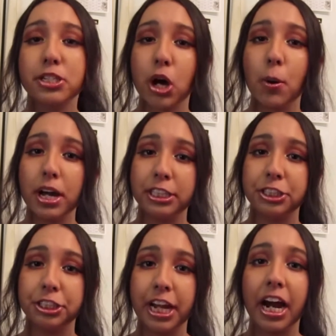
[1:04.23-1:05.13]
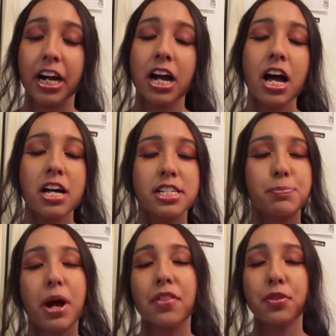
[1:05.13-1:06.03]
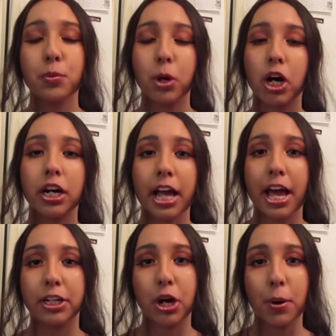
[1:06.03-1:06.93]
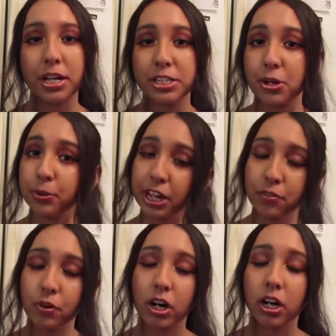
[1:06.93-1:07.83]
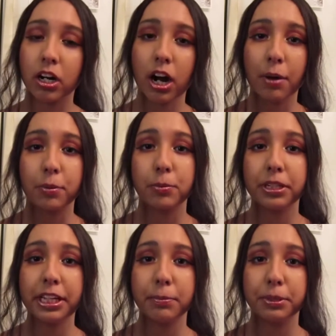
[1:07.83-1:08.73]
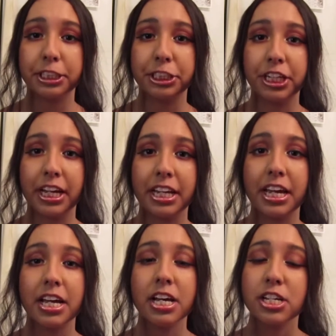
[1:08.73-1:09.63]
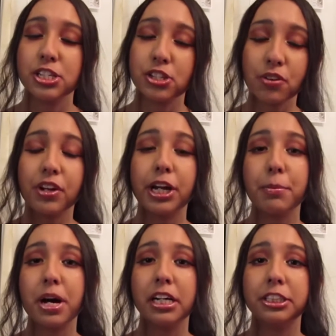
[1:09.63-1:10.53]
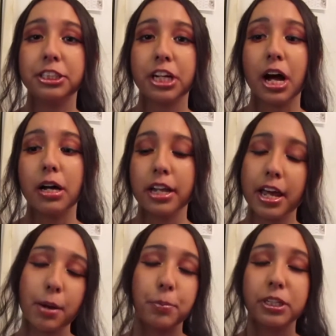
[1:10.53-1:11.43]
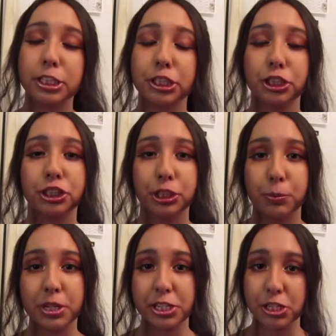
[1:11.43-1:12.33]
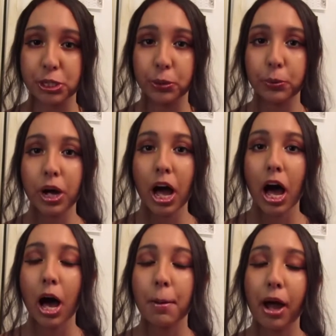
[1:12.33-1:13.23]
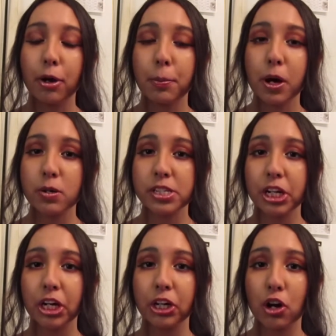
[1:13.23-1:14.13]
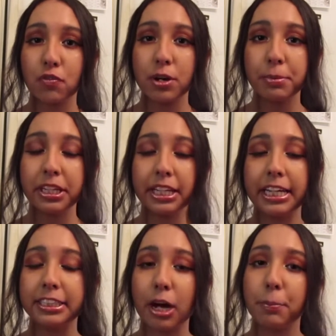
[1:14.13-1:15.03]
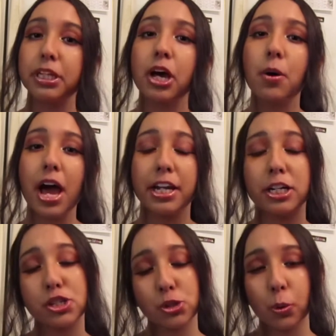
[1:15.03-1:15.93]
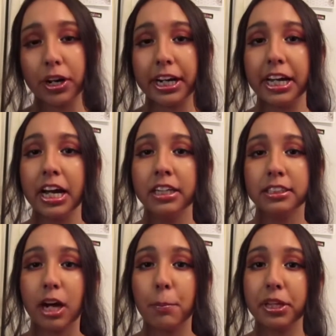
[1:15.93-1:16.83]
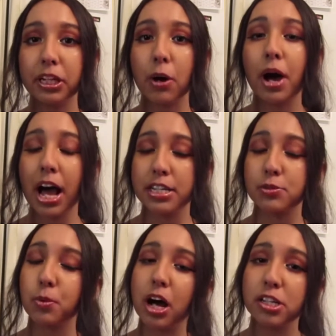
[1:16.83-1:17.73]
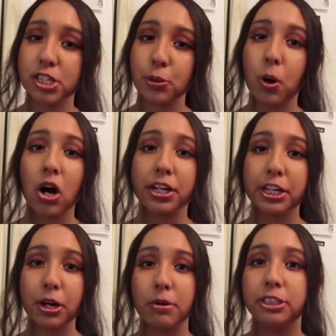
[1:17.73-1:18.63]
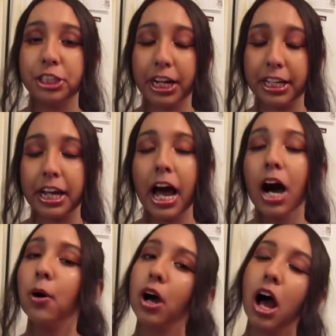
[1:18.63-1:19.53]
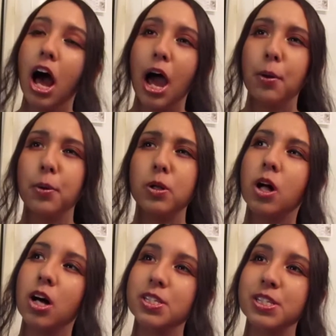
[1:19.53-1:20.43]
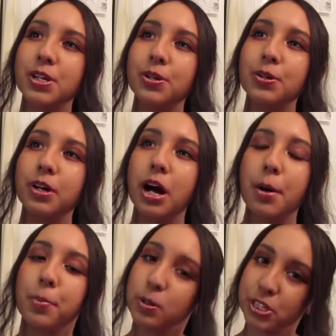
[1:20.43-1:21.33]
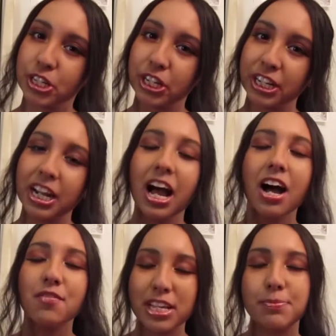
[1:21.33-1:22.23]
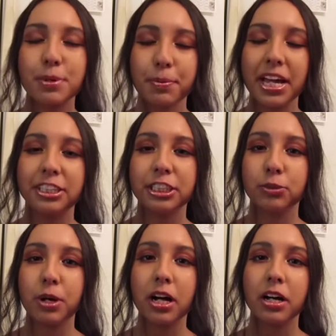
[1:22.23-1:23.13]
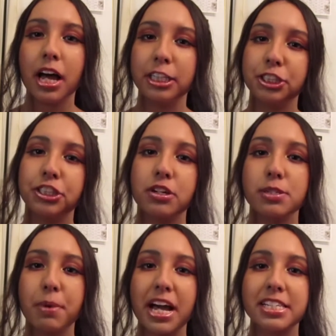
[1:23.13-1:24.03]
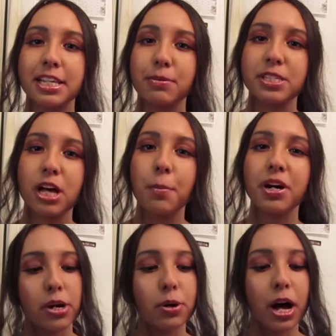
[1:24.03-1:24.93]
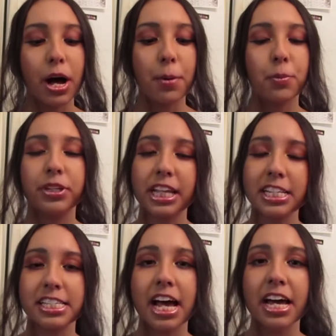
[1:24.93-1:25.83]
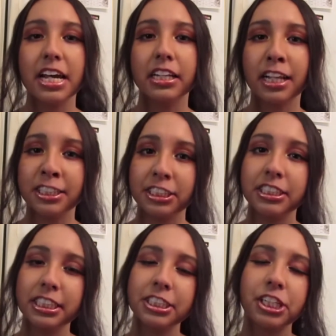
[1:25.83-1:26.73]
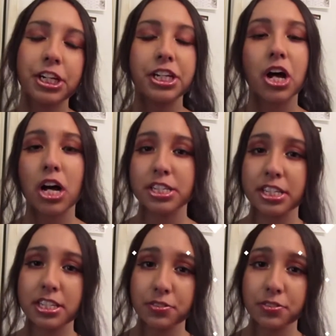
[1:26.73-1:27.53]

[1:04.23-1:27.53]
go and share, spread the word and go and donate for her. I would really appreciate it so very much, and I'm pretty sure she would too. I will post her GoFundMe link down below and her story down below as well, so you all can go and check it out. I will also post her Facebook page as well, and she goes by Slay with Salma. So with that said, let's just get started onto this